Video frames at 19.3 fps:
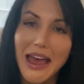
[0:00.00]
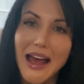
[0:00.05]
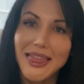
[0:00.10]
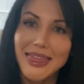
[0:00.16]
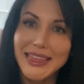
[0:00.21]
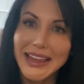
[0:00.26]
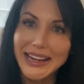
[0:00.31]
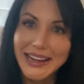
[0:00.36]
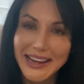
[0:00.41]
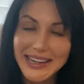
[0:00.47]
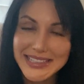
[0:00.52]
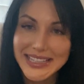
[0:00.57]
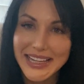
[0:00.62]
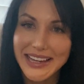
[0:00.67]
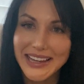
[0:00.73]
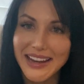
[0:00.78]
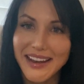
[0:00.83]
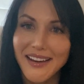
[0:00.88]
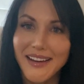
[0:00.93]
Like I
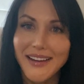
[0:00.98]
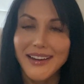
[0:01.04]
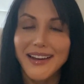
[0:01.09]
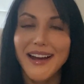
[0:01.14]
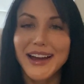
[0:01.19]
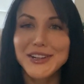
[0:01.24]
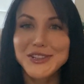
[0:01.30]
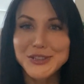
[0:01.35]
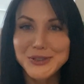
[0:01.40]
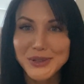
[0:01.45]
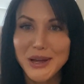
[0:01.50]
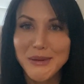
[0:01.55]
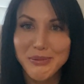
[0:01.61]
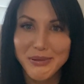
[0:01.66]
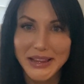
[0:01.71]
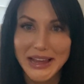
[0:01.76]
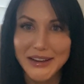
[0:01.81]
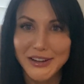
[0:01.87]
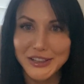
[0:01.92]
said, I do not
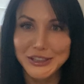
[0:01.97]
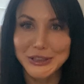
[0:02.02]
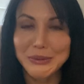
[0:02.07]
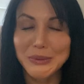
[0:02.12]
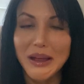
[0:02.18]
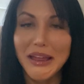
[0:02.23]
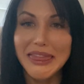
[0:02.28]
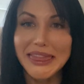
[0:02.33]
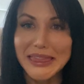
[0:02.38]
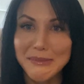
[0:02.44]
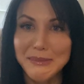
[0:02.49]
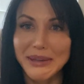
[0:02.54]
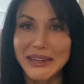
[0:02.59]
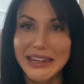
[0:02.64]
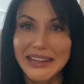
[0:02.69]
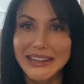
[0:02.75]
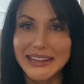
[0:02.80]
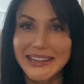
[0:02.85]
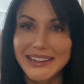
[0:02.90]
plan on you
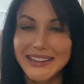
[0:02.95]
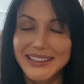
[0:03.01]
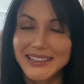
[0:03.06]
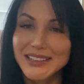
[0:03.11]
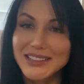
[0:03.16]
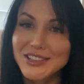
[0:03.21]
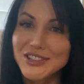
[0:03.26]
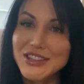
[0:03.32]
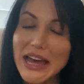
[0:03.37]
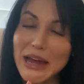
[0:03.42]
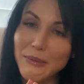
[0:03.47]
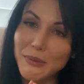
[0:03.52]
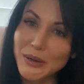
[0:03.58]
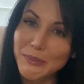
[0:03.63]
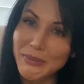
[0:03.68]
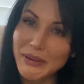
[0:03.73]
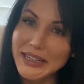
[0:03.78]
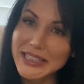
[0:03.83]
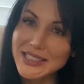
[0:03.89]
eliminating that
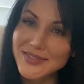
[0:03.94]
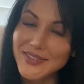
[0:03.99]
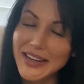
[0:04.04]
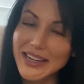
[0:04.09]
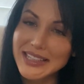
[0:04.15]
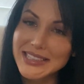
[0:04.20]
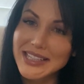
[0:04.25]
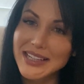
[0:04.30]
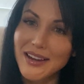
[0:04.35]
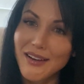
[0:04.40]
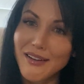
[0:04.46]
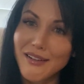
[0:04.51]
replace phase